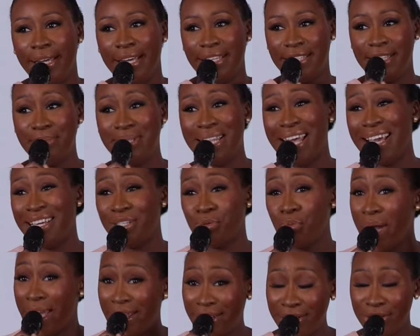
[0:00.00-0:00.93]
it seems like
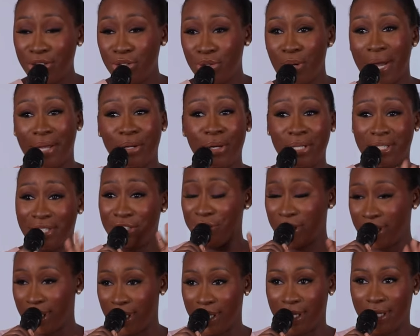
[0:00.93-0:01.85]
when you are not
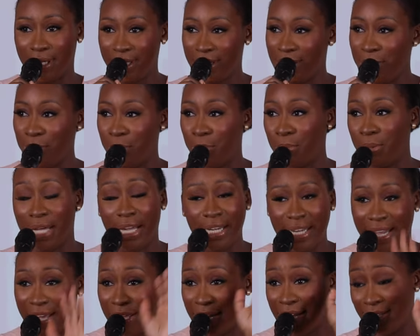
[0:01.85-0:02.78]
interested in dating people that
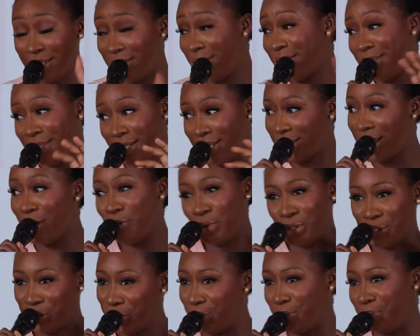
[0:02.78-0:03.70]
they start
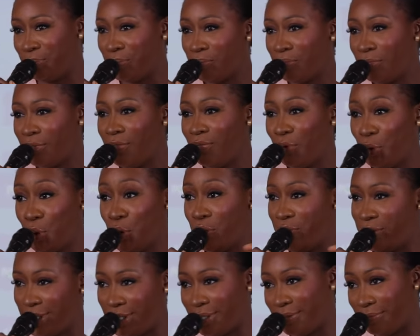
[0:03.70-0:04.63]
rushing you for no
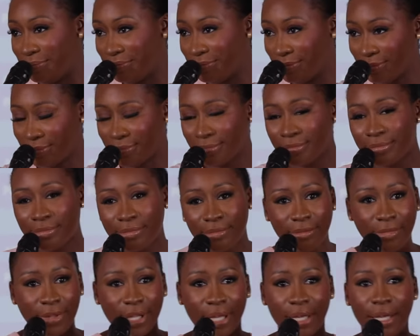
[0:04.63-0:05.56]
reason?
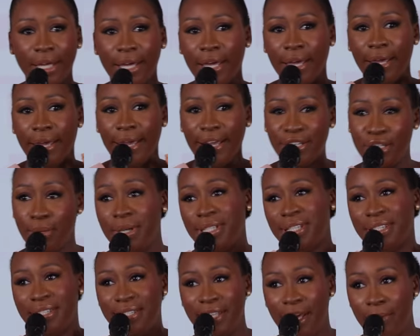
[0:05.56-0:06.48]
It's almost
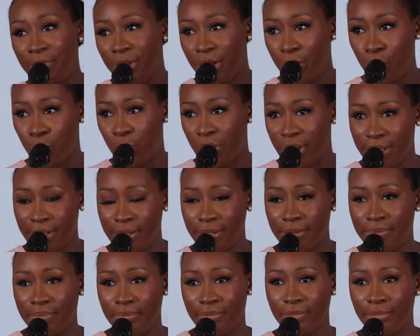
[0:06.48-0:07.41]
the same thing with
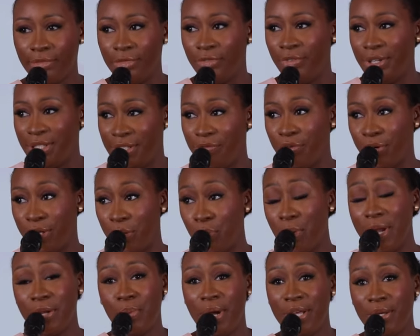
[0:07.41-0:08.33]
VC funding.
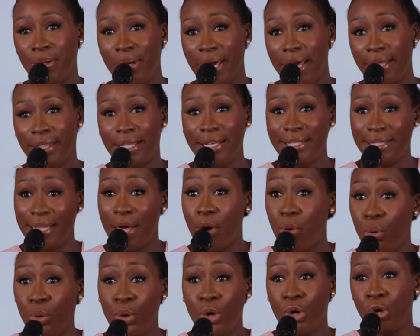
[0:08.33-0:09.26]
When you hear things like,
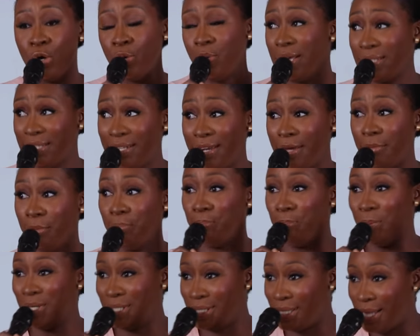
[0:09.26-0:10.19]
oh, you are seeing a
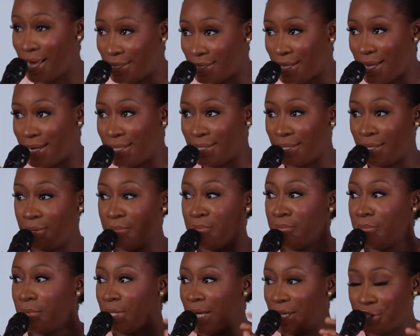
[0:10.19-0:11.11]
business that is
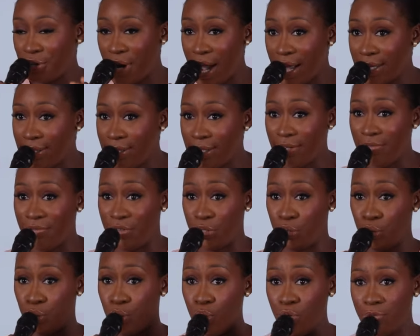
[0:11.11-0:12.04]
attractive,
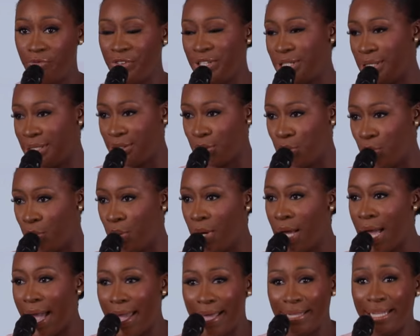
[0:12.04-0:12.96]
it's good, VCs too,
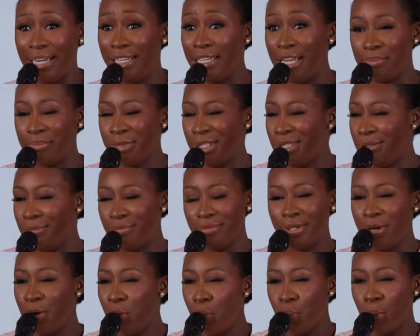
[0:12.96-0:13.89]
and you're telling them,
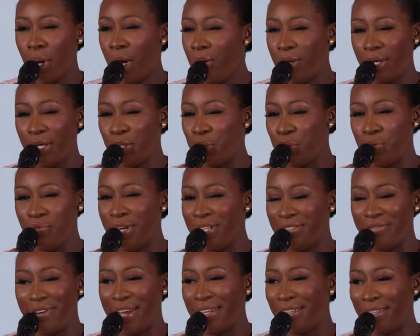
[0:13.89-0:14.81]
we're not looking to
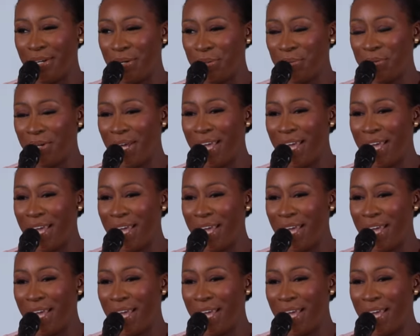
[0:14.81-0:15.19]
raise right now.